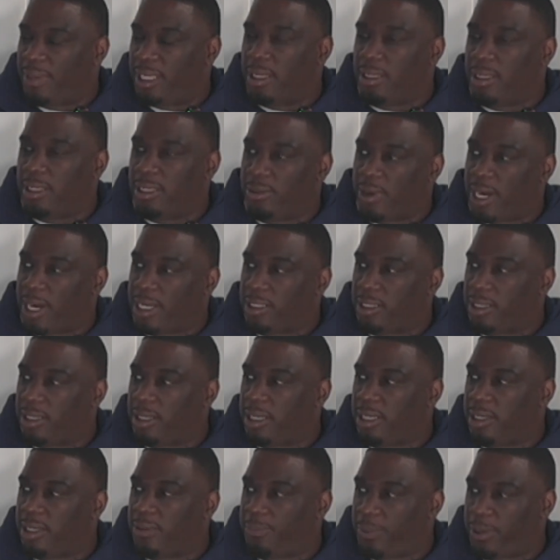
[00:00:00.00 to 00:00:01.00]
I mean the
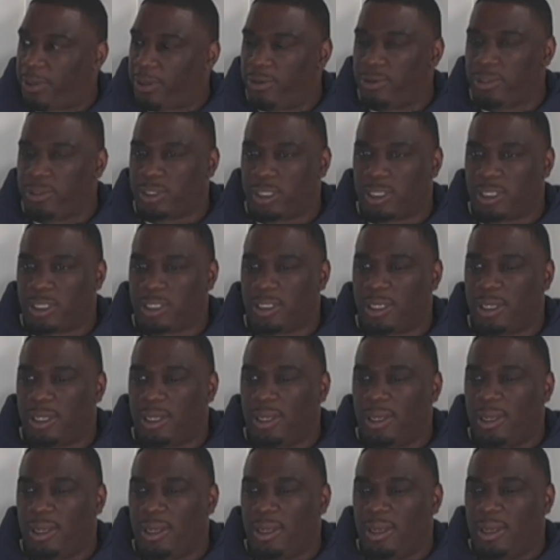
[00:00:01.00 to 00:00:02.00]
director and the producers,
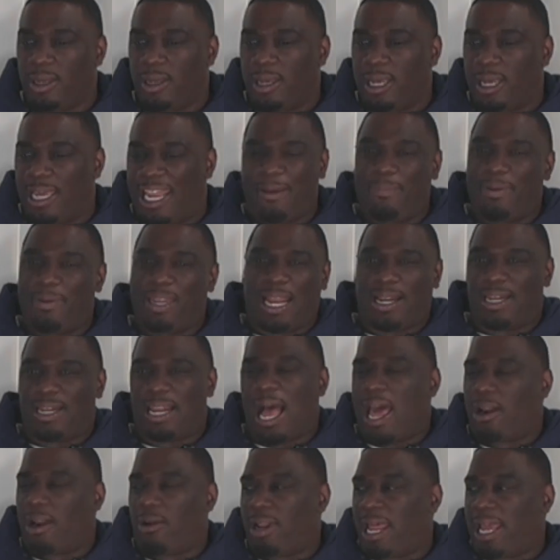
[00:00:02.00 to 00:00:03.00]
and they'd be like,
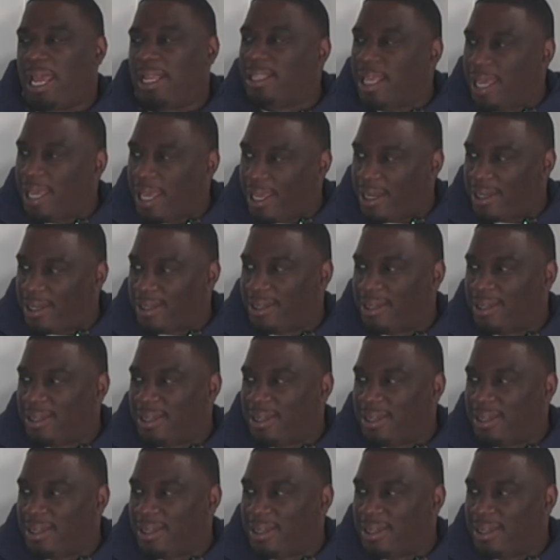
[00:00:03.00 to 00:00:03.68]
nah, I don't like that.